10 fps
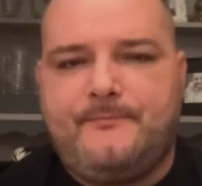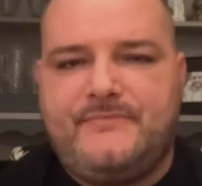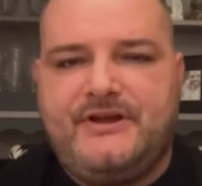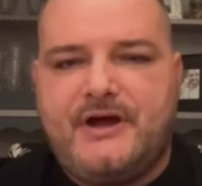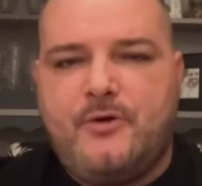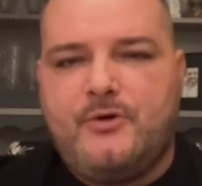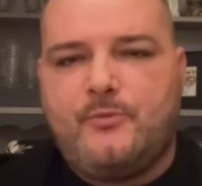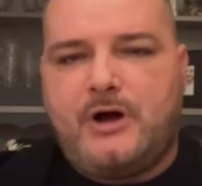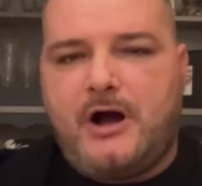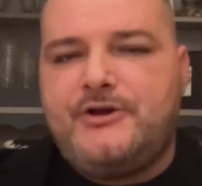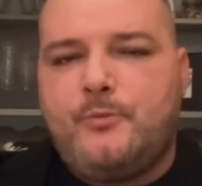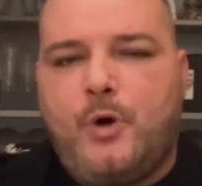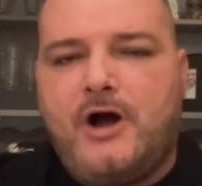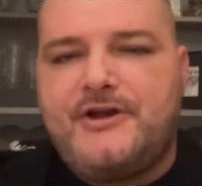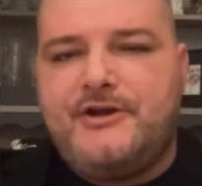You know,
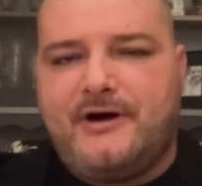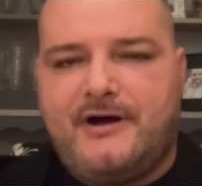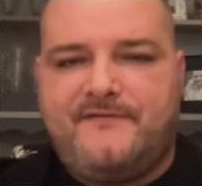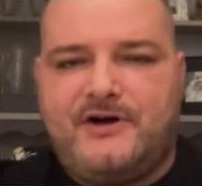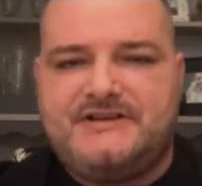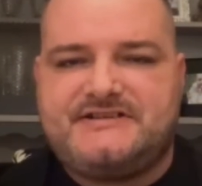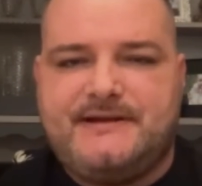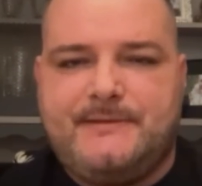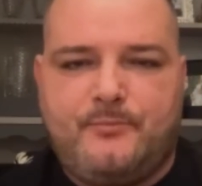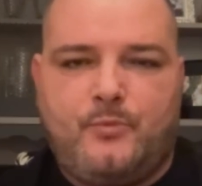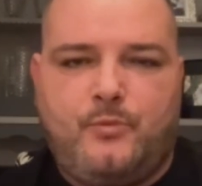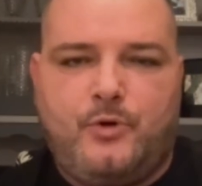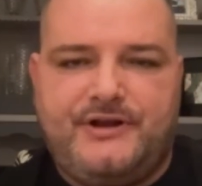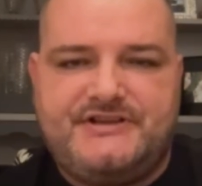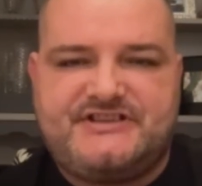why are you not advising him
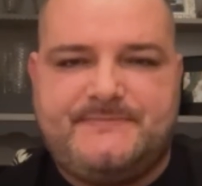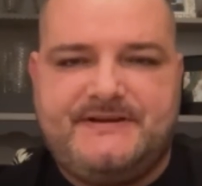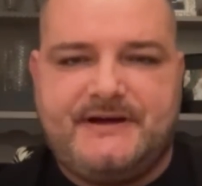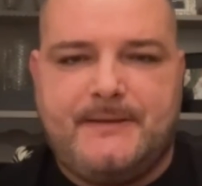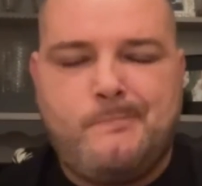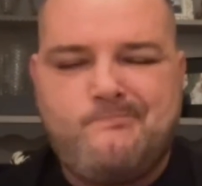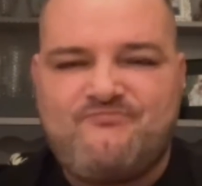what needs to be done?